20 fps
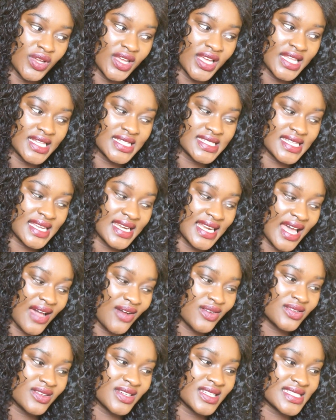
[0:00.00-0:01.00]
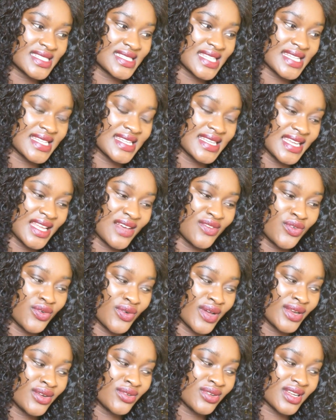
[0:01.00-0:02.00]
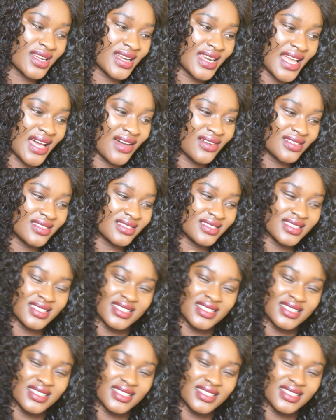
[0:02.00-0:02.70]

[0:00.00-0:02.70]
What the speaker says: it's allowed on a certain level and not allowed.